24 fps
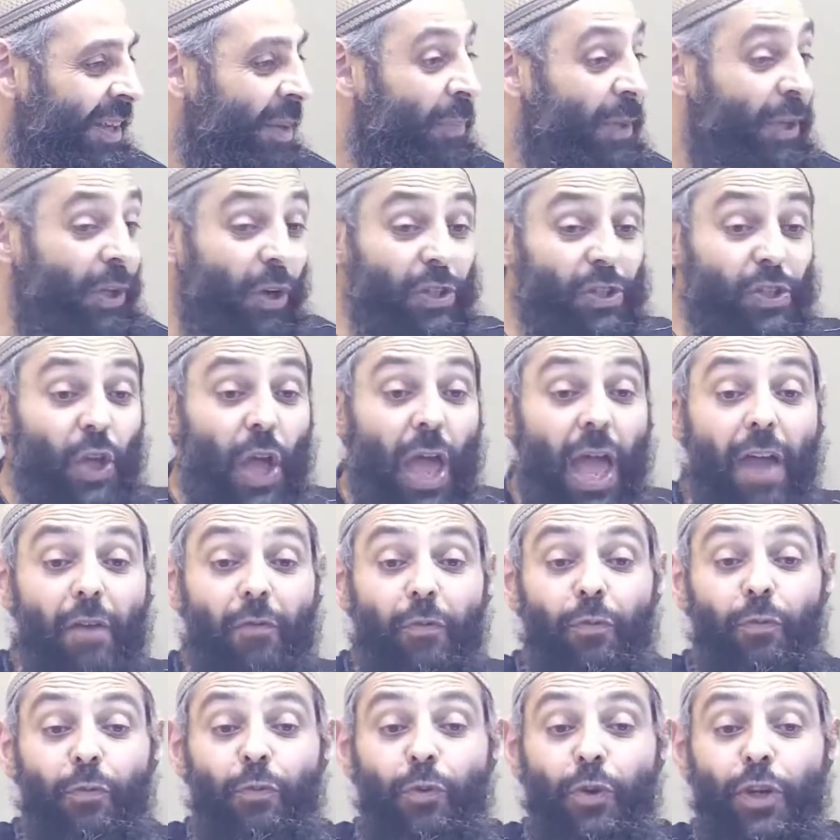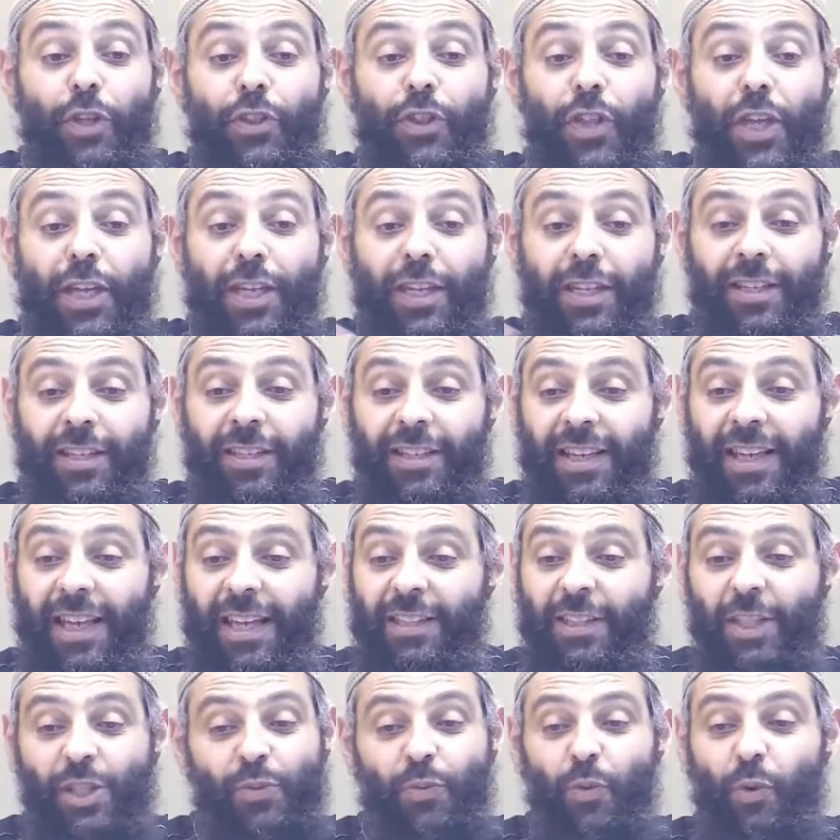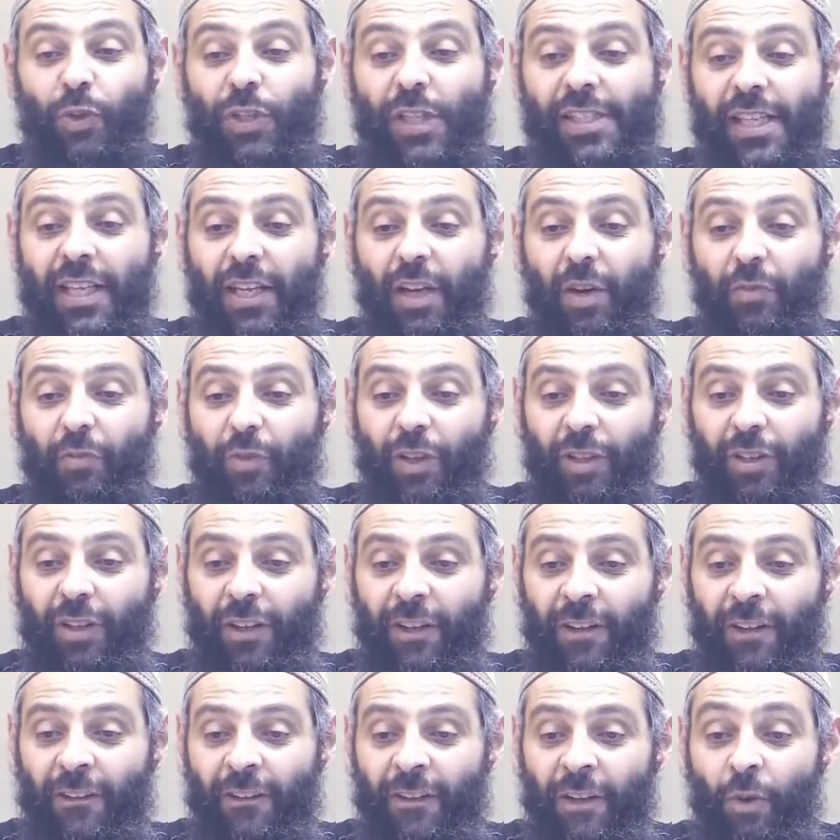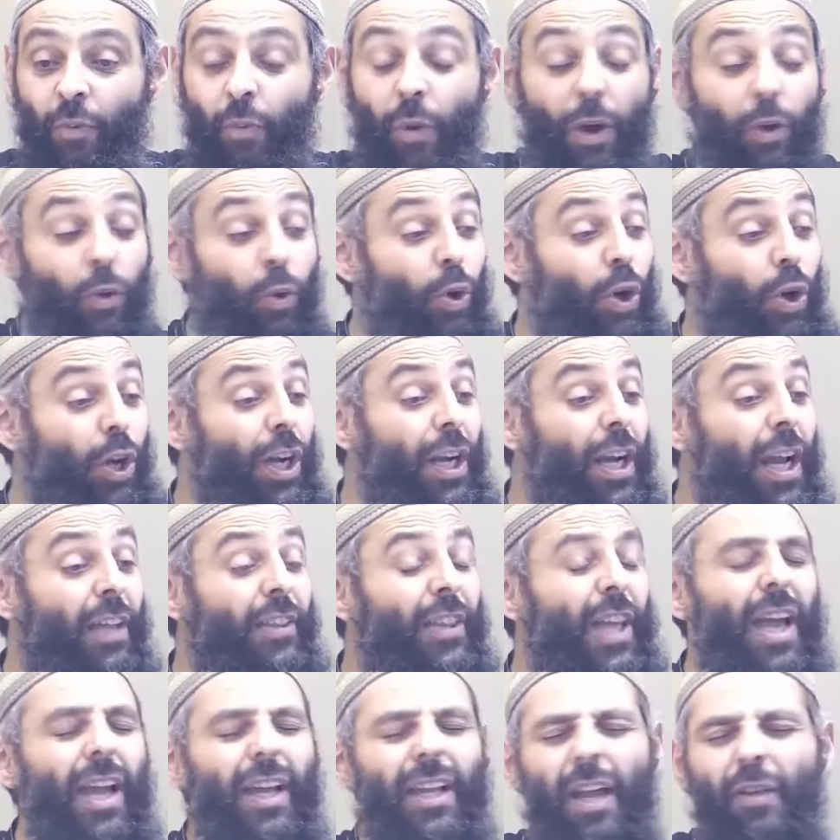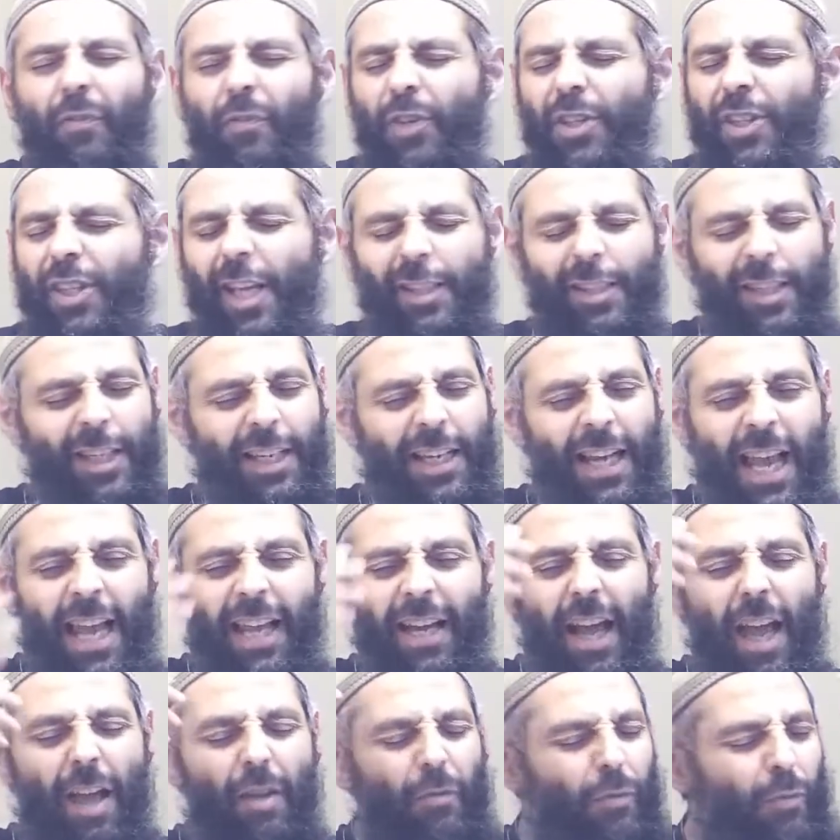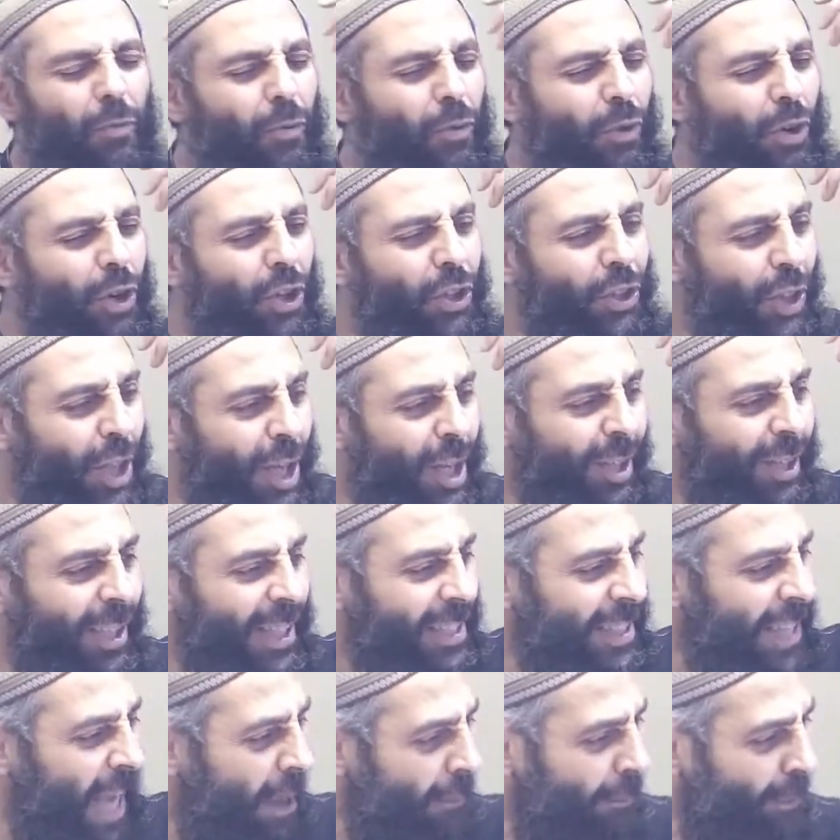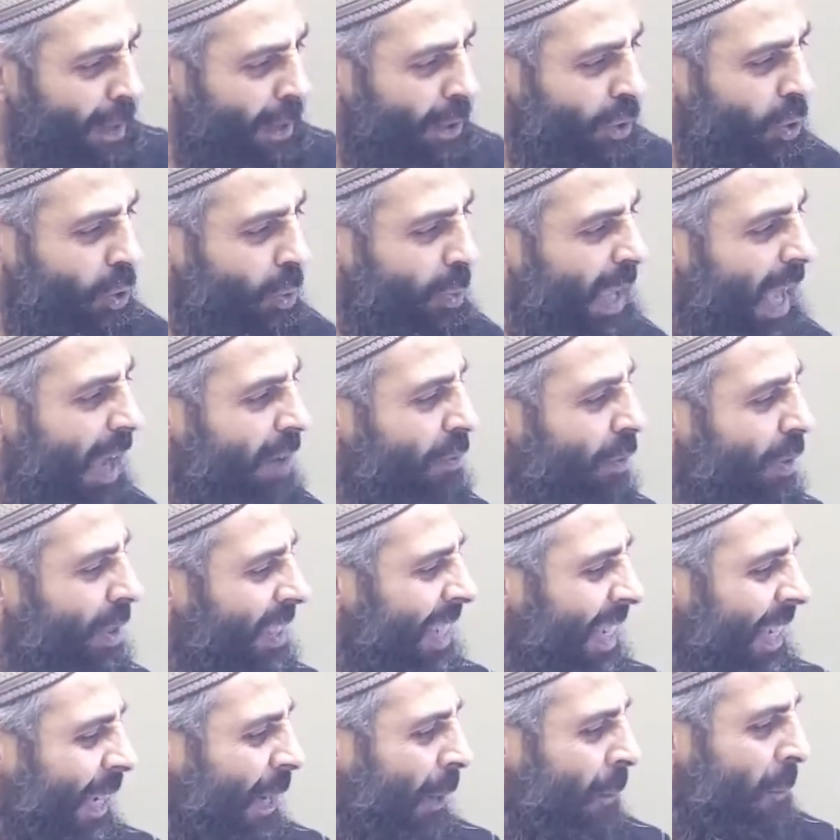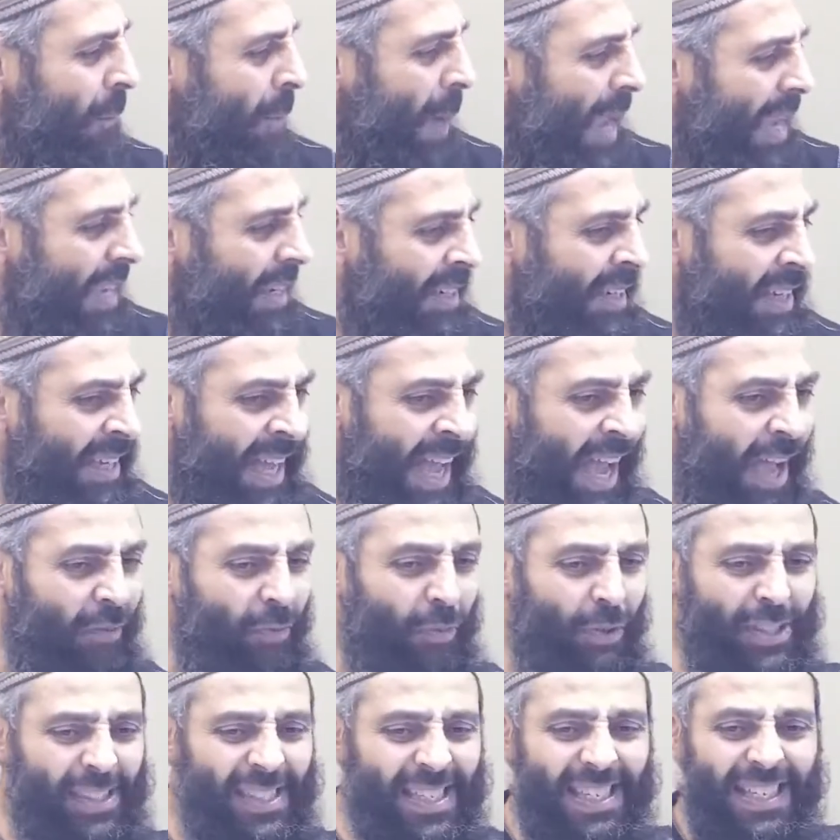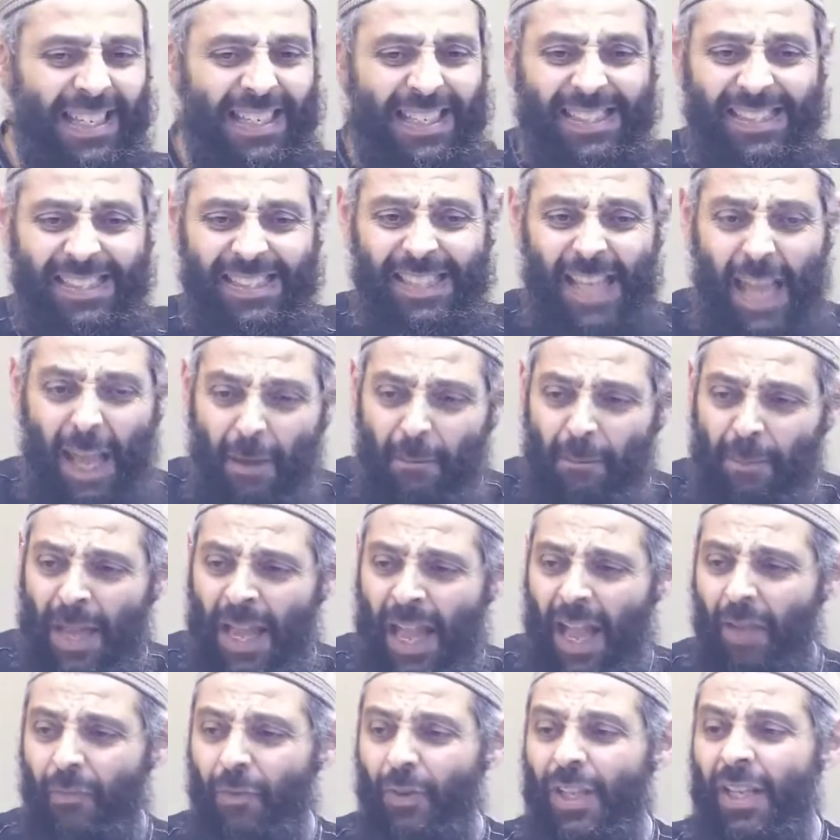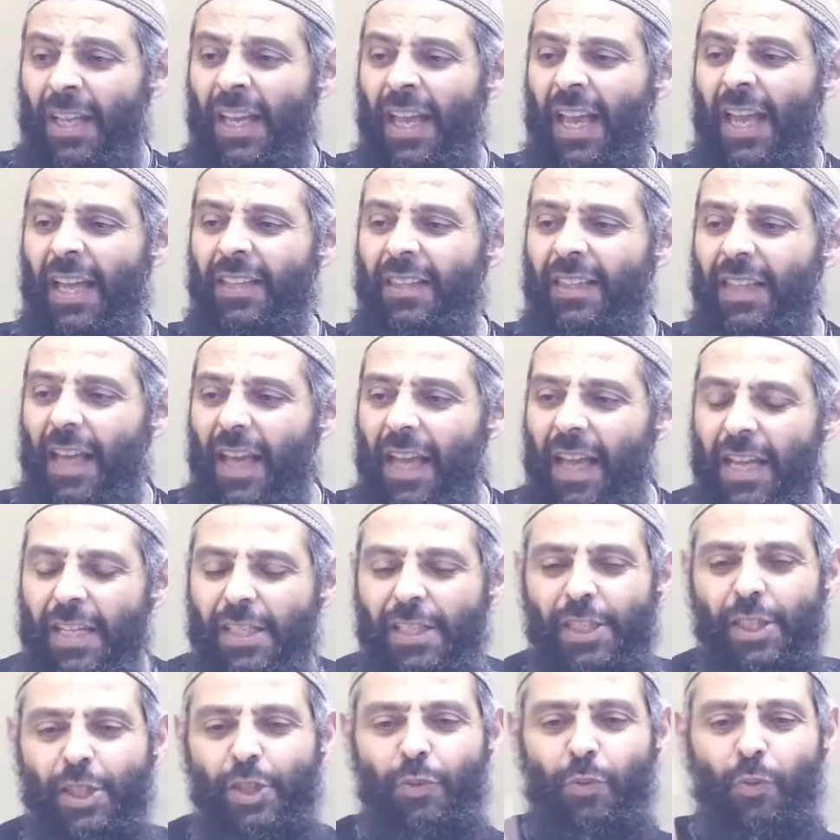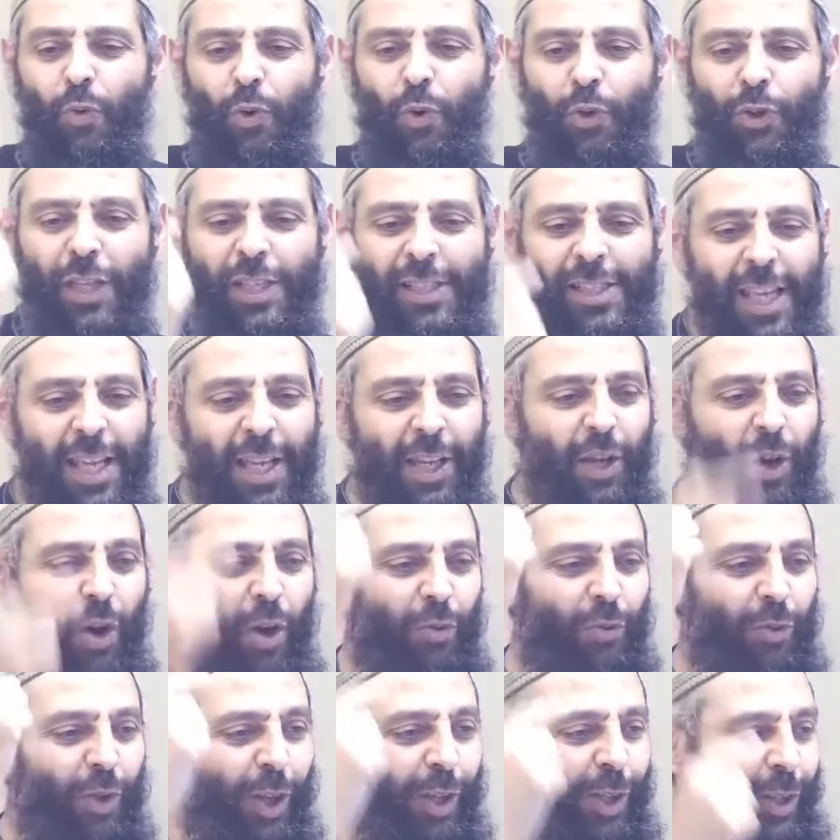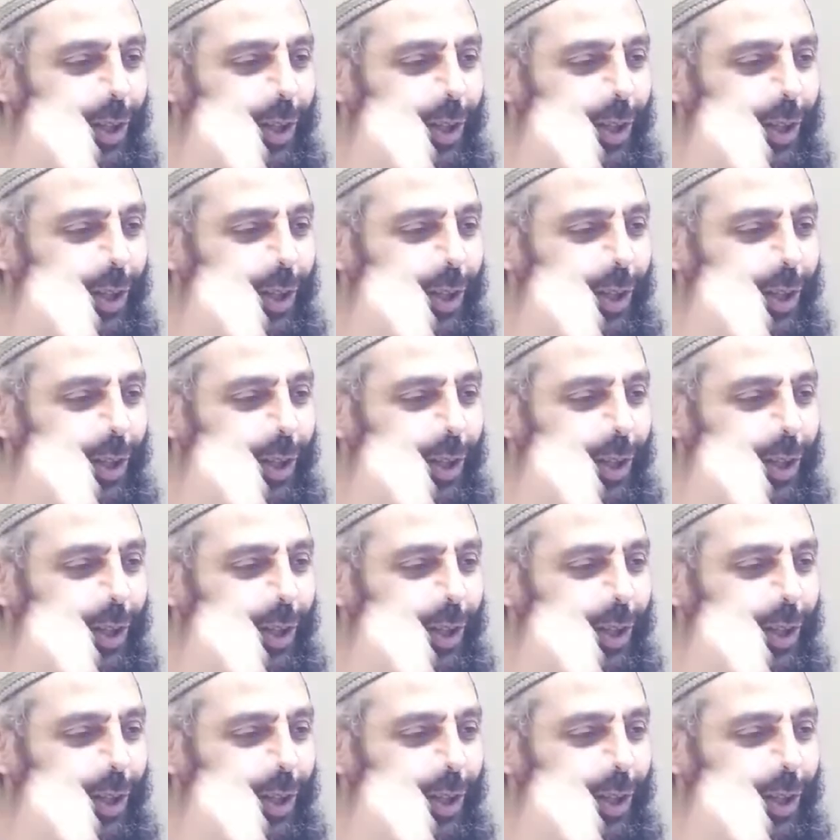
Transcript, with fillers: Because everything, it is for the sake of Allah. And everything that's happening to me, every single pain, every single stab, every, it is for the sake of